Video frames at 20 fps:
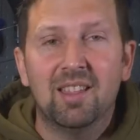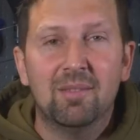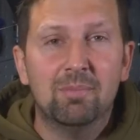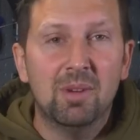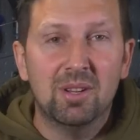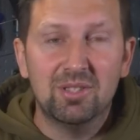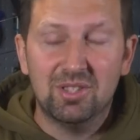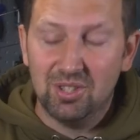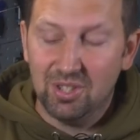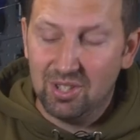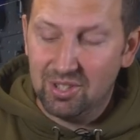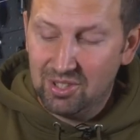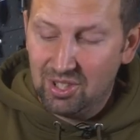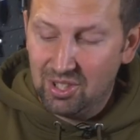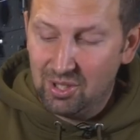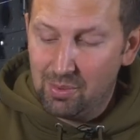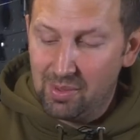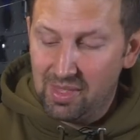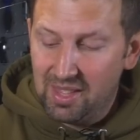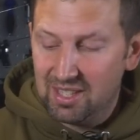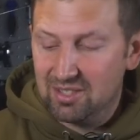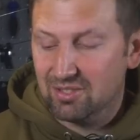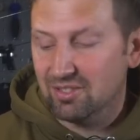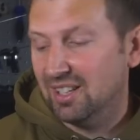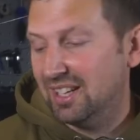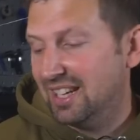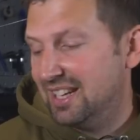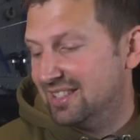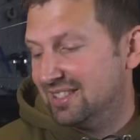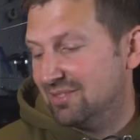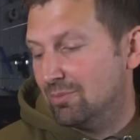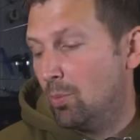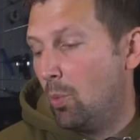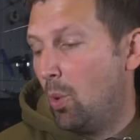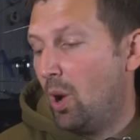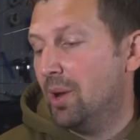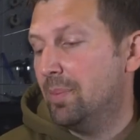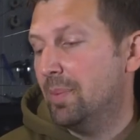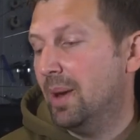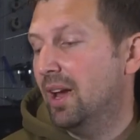Most you can do with this really is
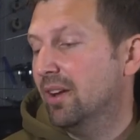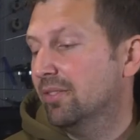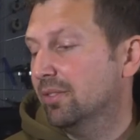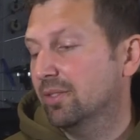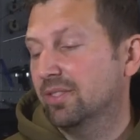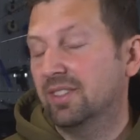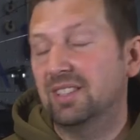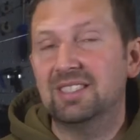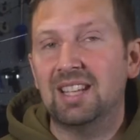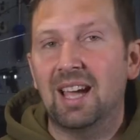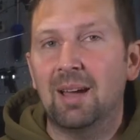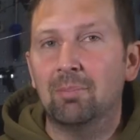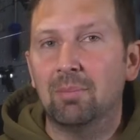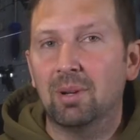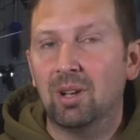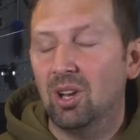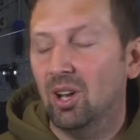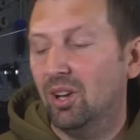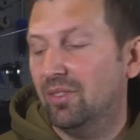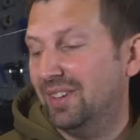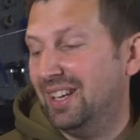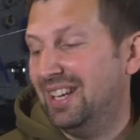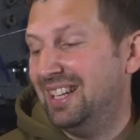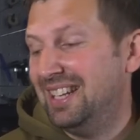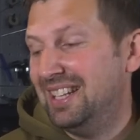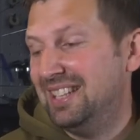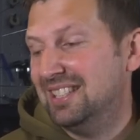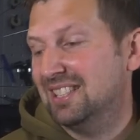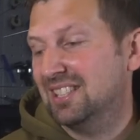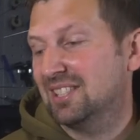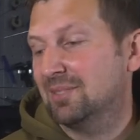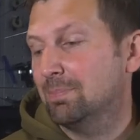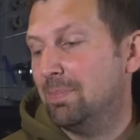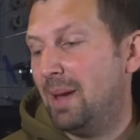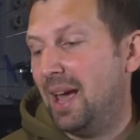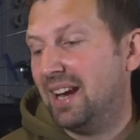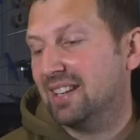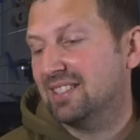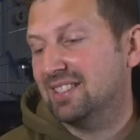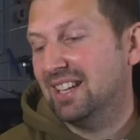wipe it over with a damp cloth and
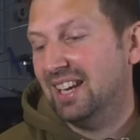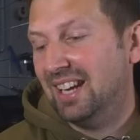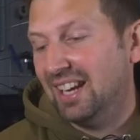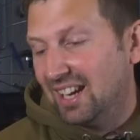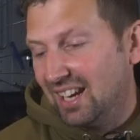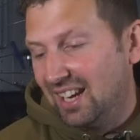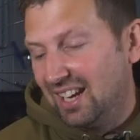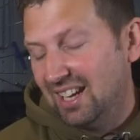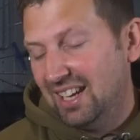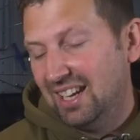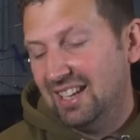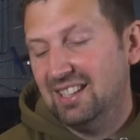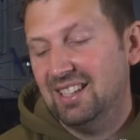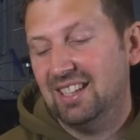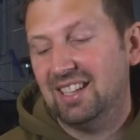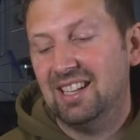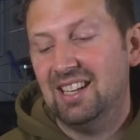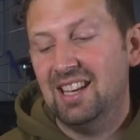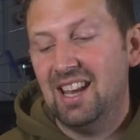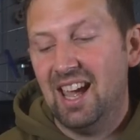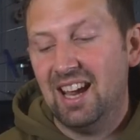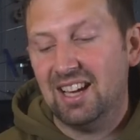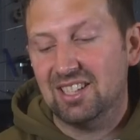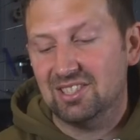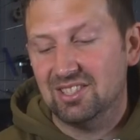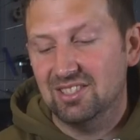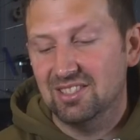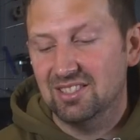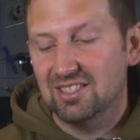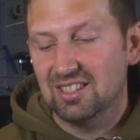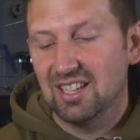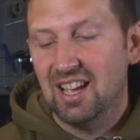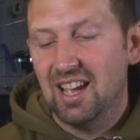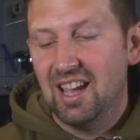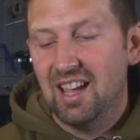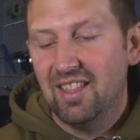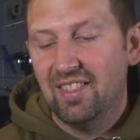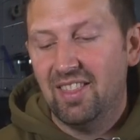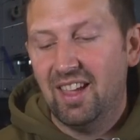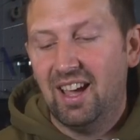inspect it and clean the connections
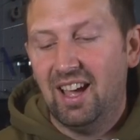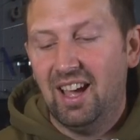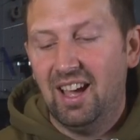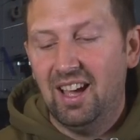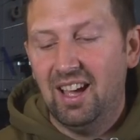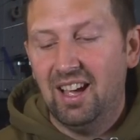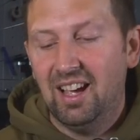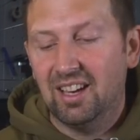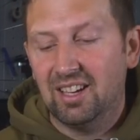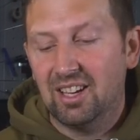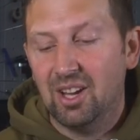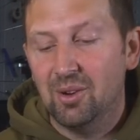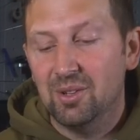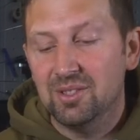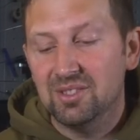that go